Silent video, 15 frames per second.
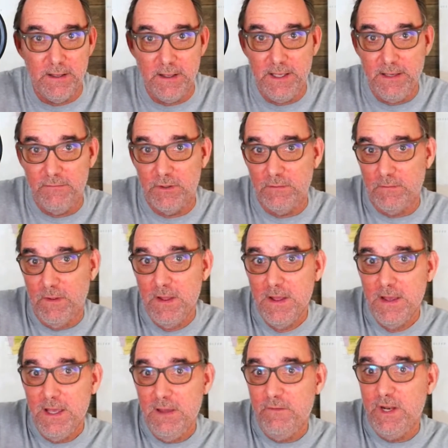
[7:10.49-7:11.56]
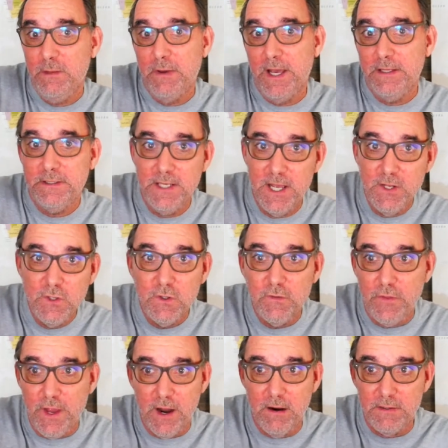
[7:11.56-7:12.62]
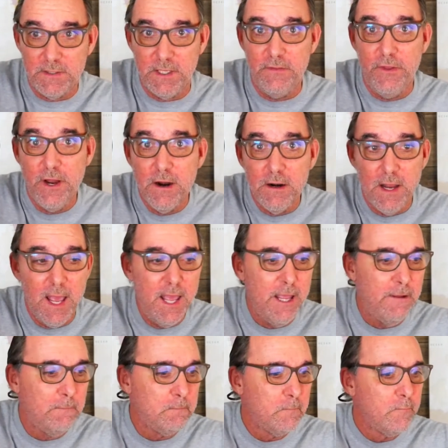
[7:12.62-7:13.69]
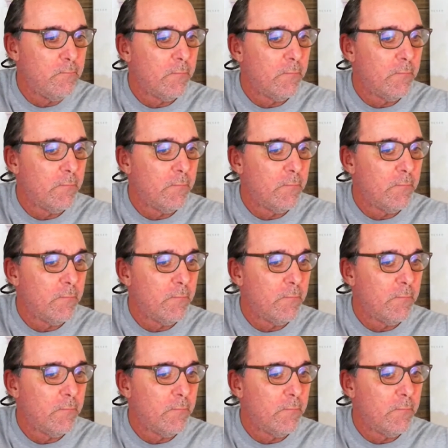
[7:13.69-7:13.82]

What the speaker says: Even if anybody's injured there, it's in their name,